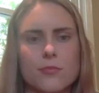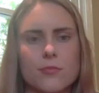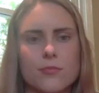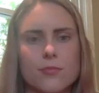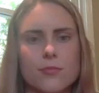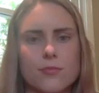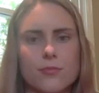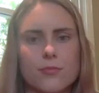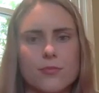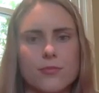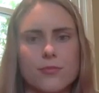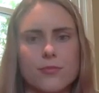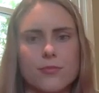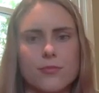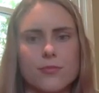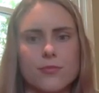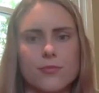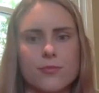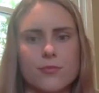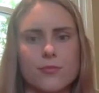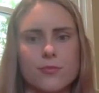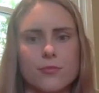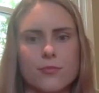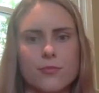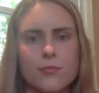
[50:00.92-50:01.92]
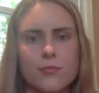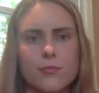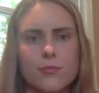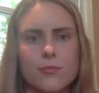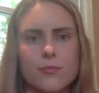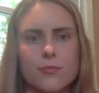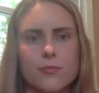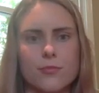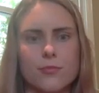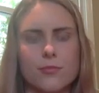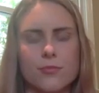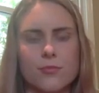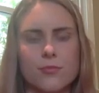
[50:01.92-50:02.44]

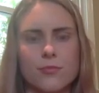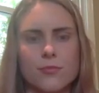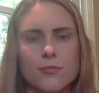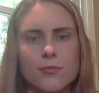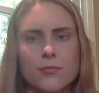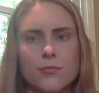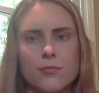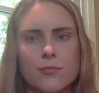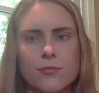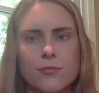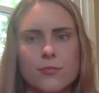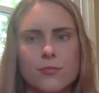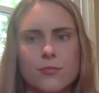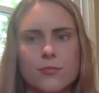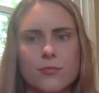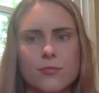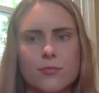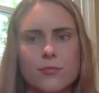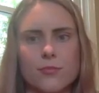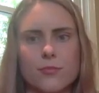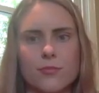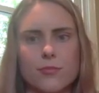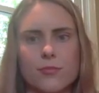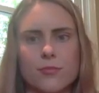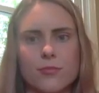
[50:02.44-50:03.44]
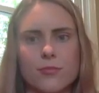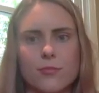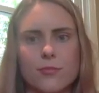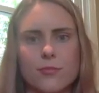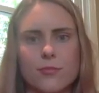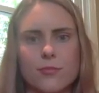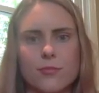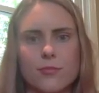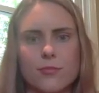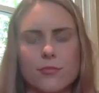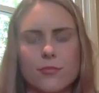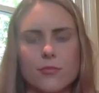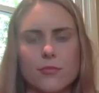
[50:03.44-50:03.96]

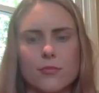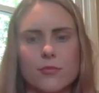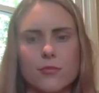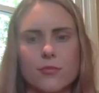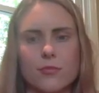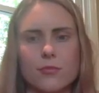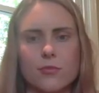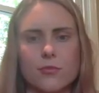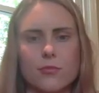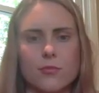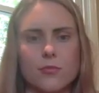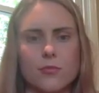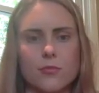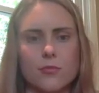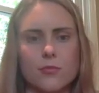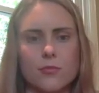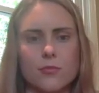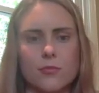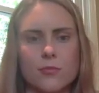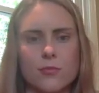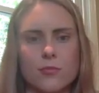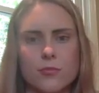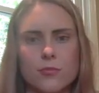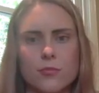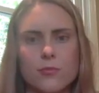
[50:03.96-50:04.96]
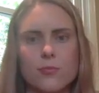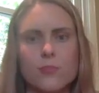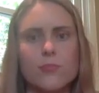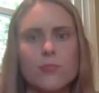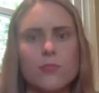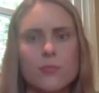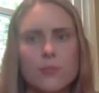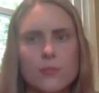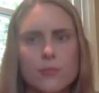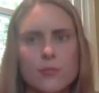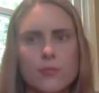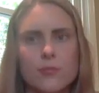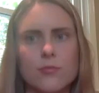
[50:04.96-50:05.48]

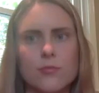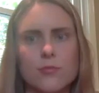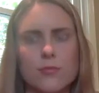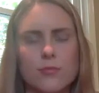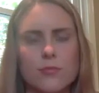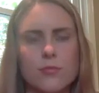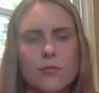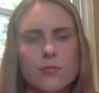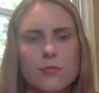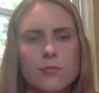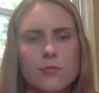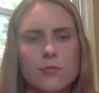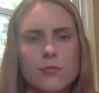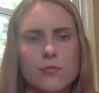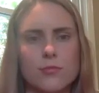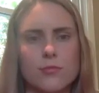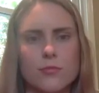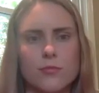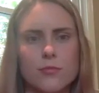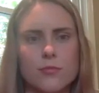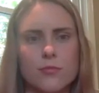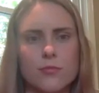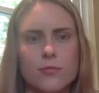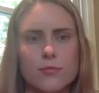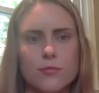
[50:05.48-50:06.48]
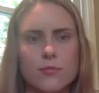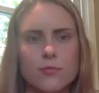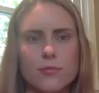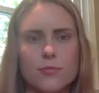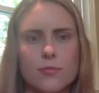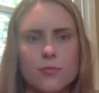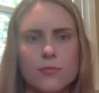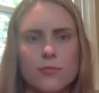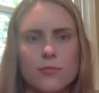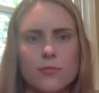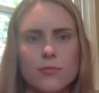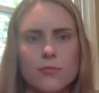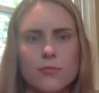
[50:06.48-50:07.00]

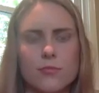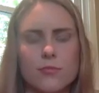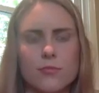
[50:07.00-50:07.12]
[no speech]